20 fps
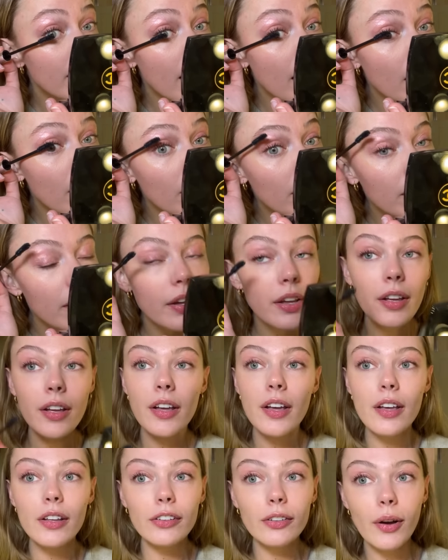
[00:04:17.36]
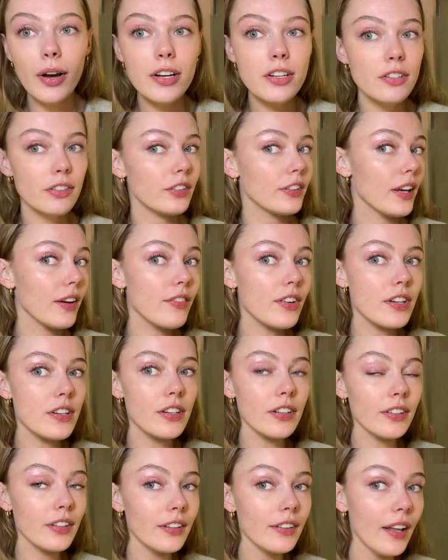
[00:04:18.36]
down. So I just give it
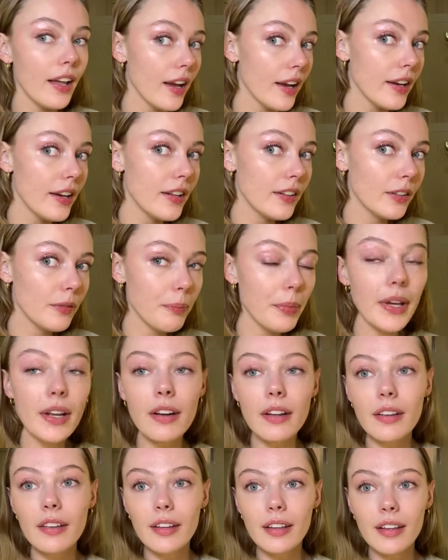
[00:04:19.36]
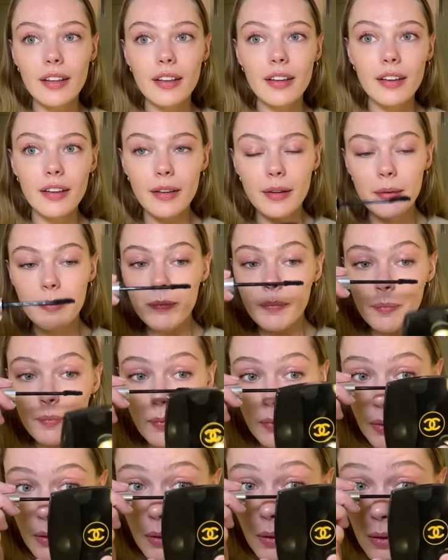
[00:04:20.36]
just the tiniest bit on the,
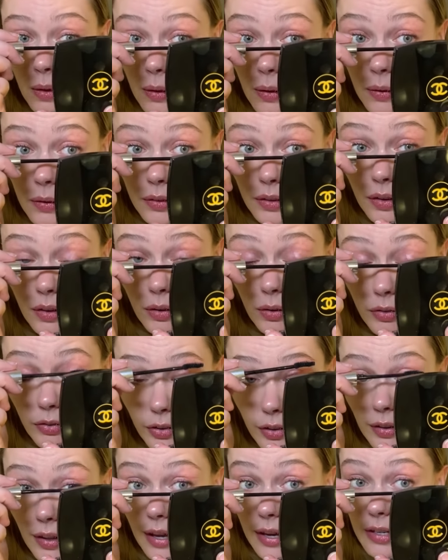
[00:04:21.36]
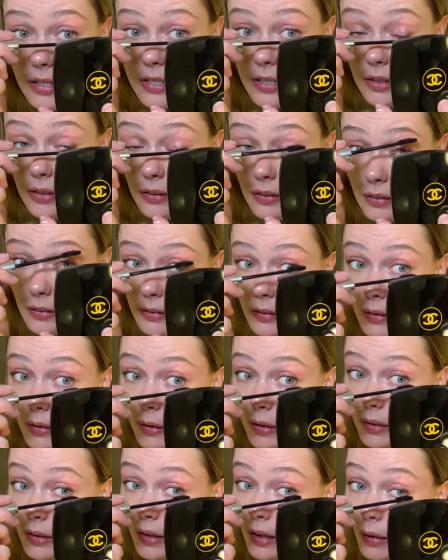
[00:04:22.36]
on the over lashes
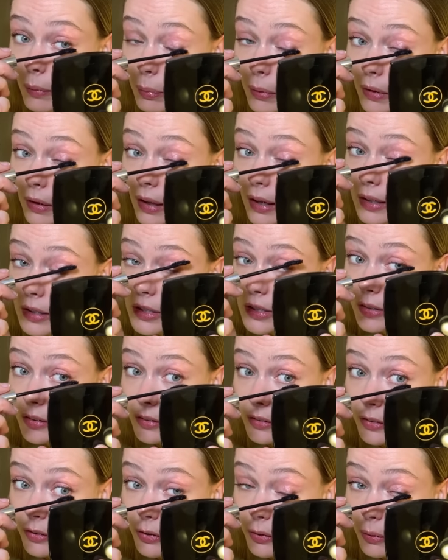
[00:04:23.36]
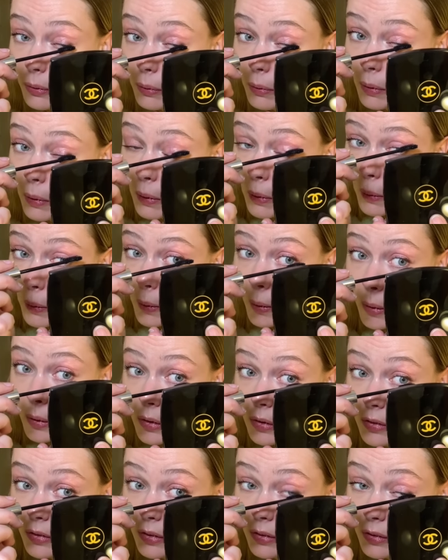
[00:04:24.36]
and the upper lashes too.
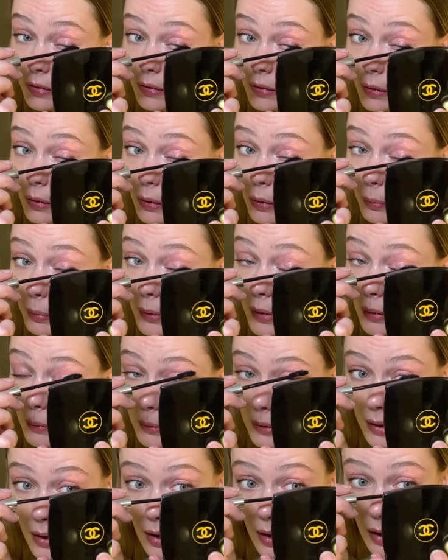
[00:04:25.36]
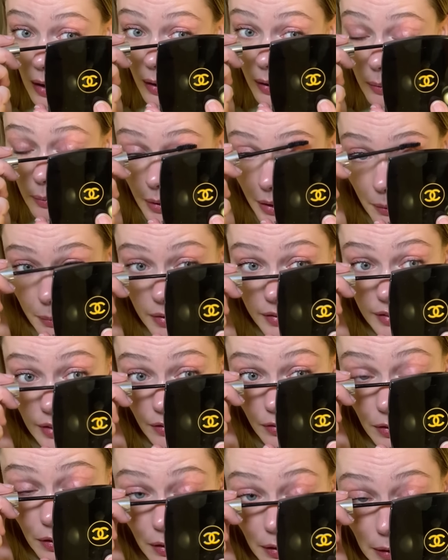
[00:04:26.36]
Just open up the eye, make
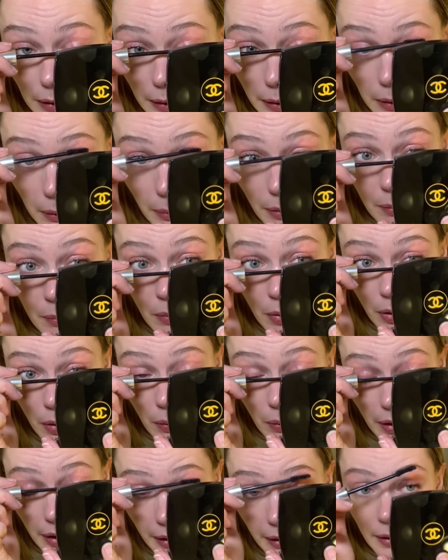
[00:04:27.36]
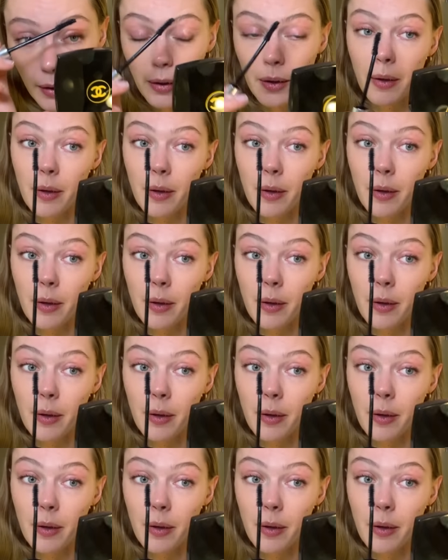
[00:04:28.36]
myself look a little bit more awake.